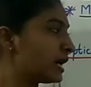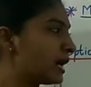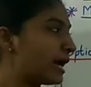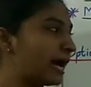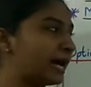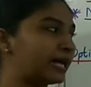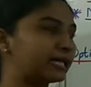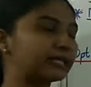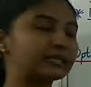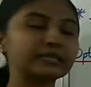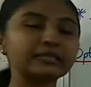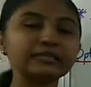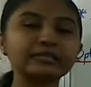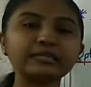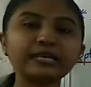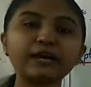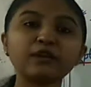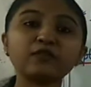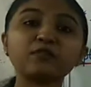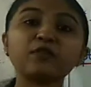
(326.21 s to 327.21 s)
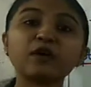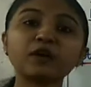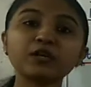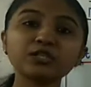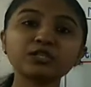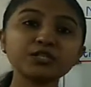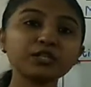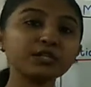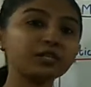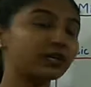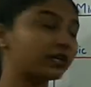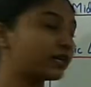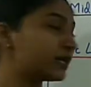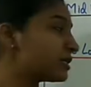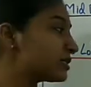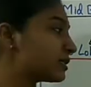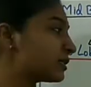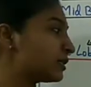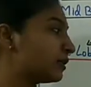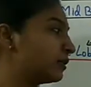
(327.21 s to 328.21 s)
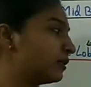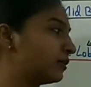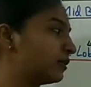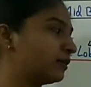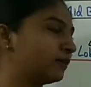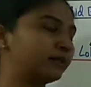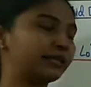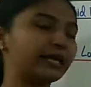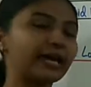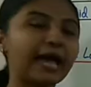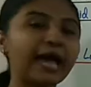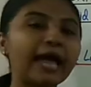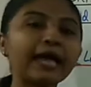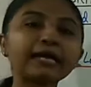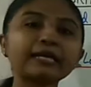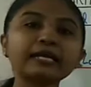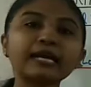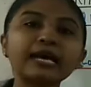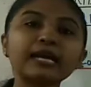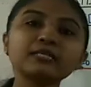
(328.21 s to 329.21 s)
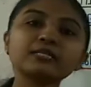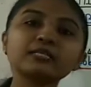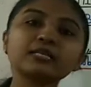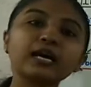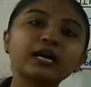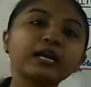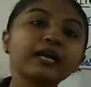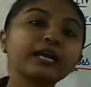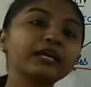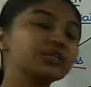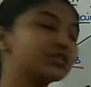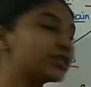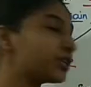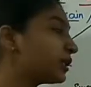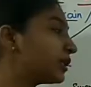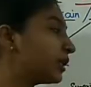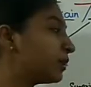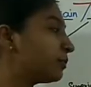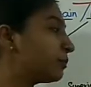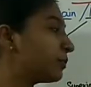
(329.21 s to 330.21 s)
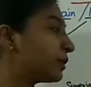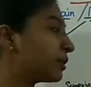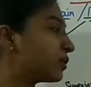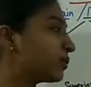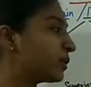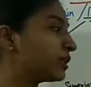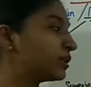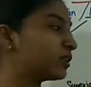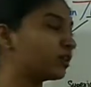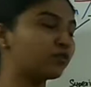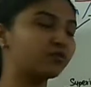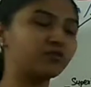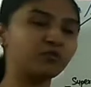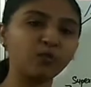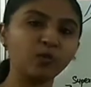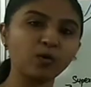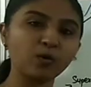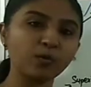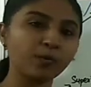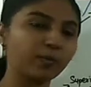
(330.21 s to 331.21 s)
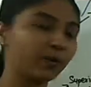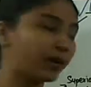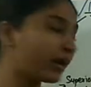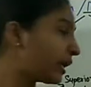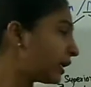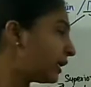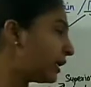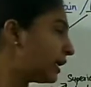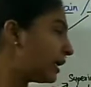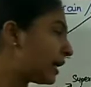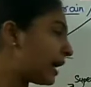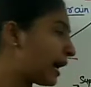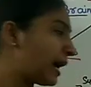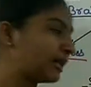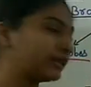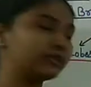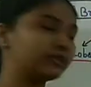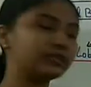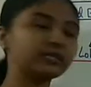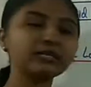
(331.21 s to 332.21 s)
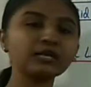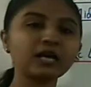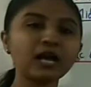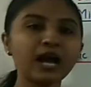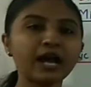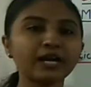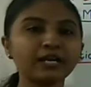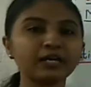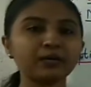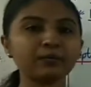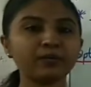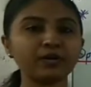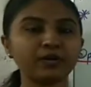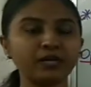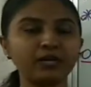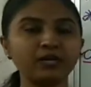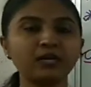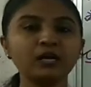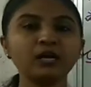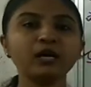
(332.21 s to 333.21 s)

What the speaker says: and their function is they act as connection in between the forebrain and the hindbrain.